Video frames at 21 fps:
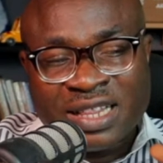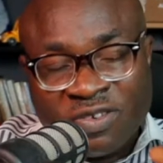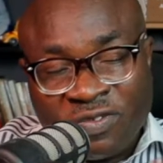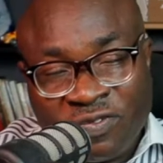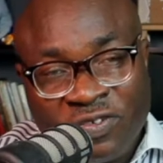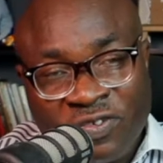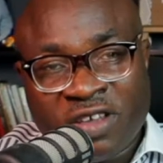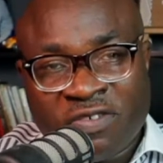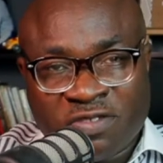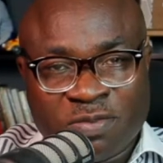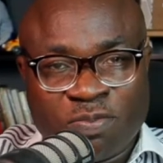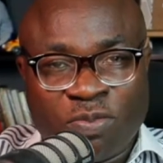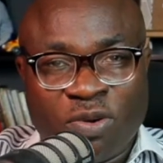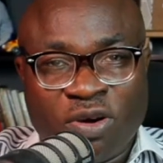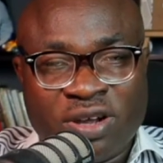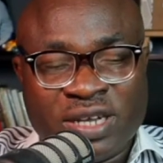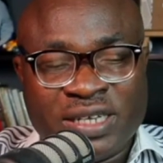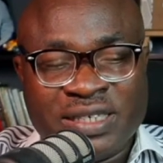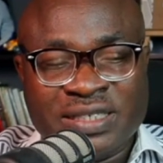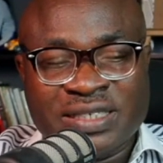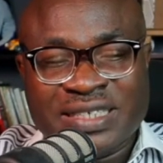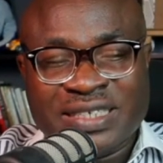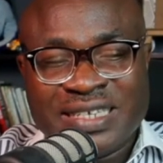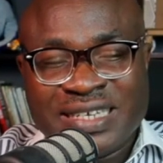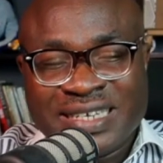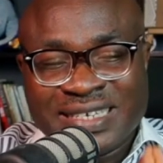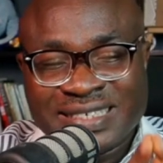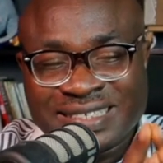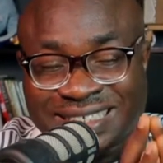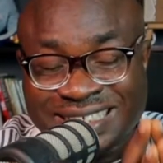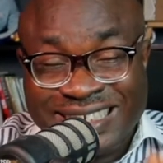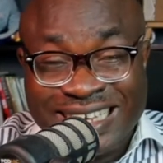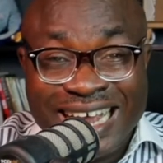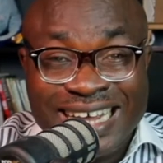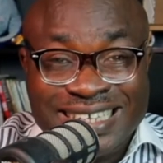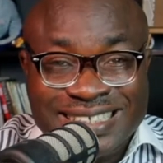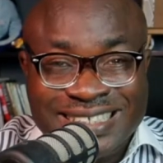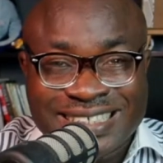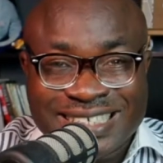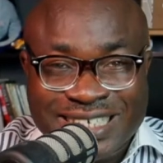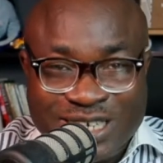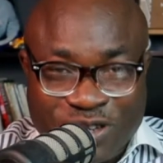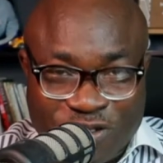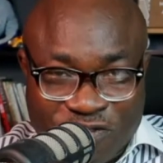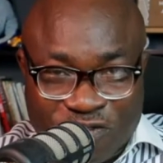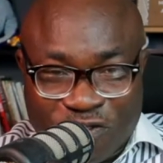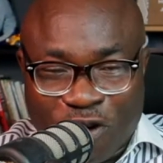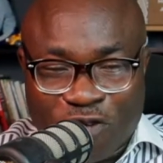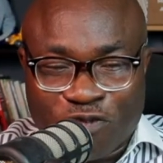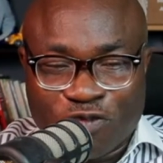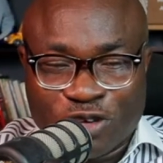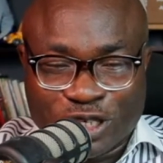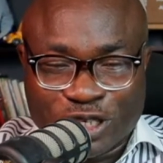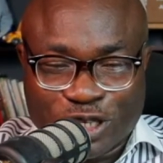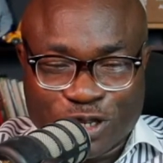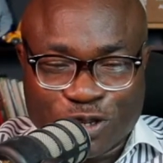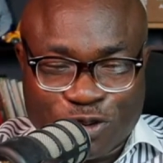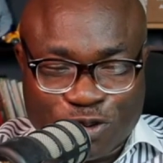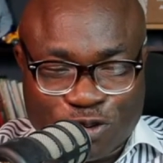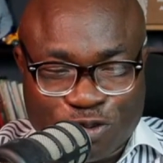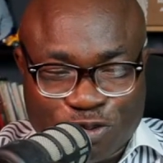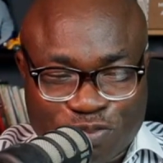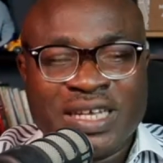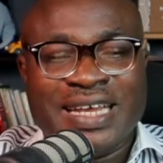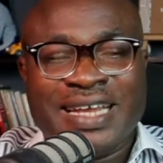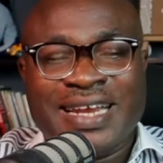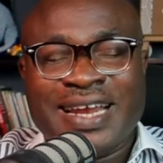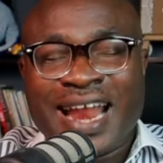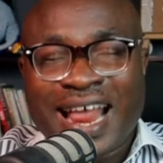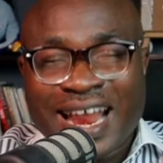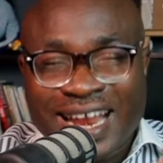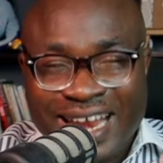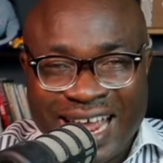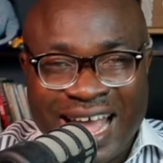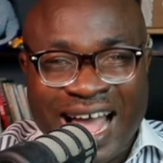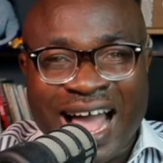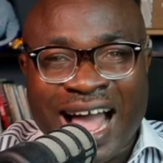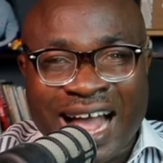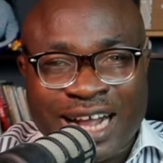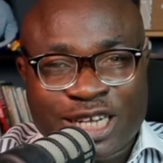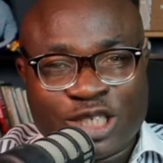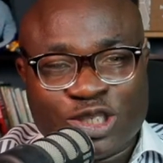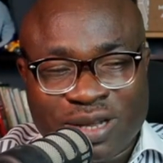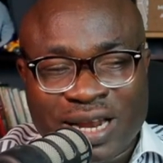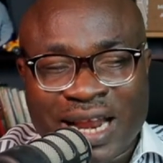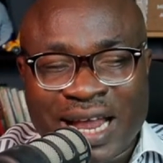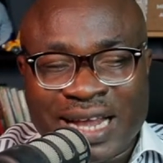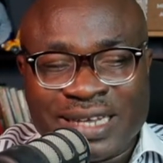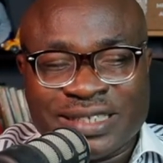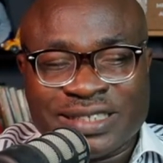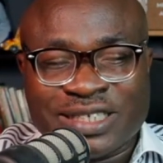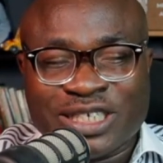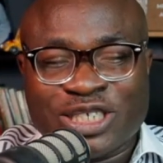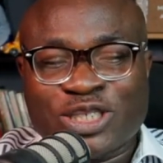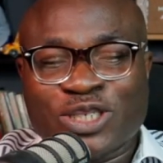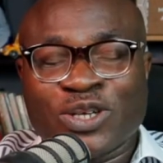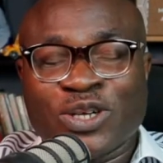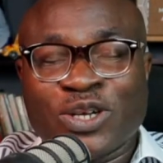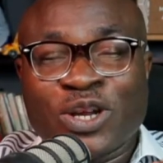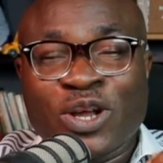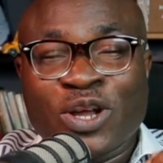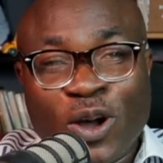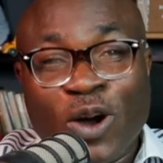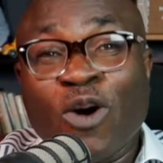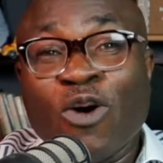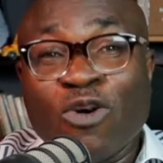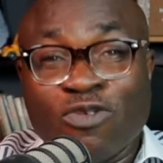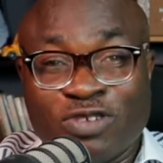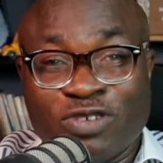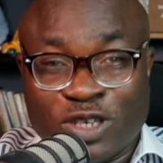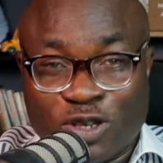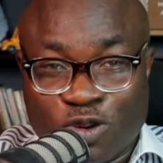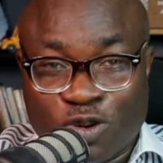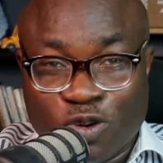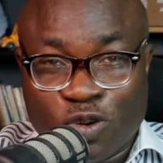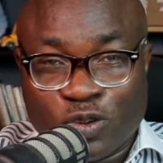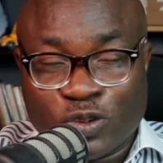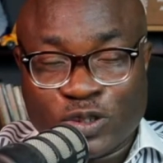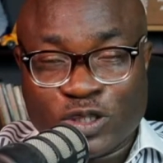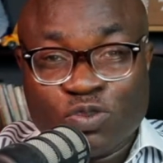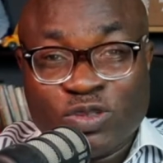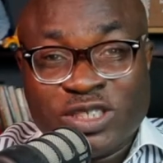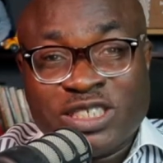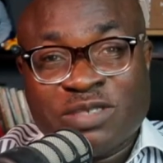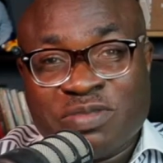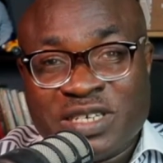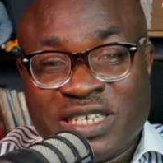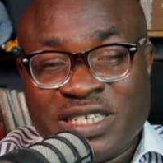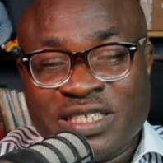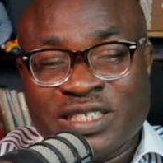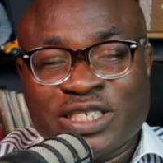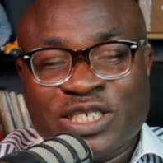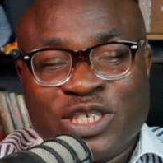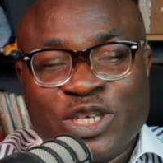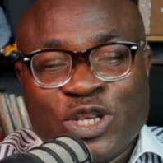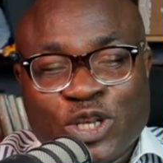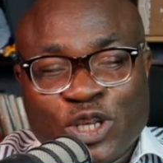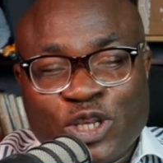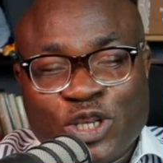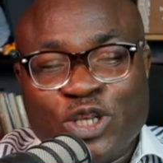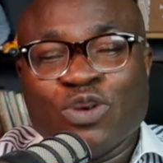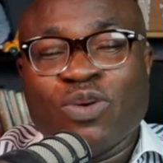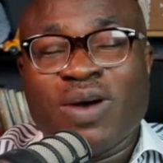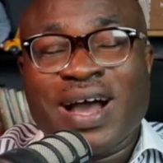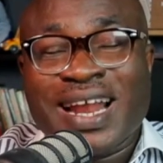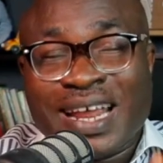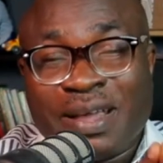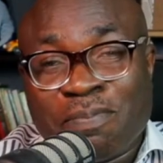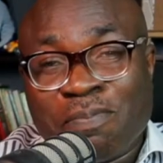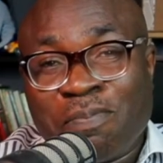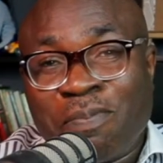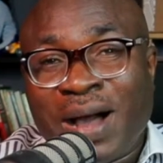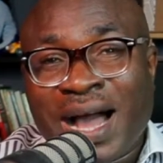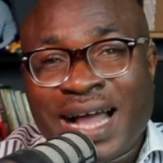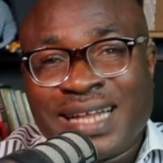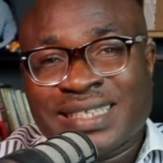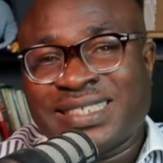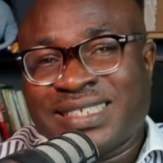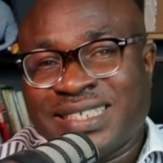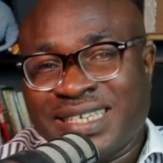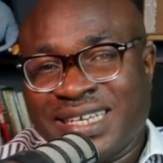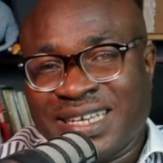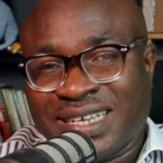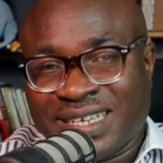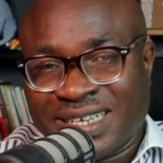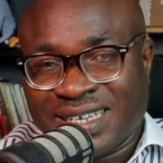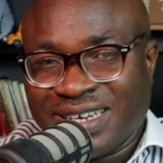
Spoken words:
fifth point is getting involved with the group in the actualization of the goals, which means you are an empathic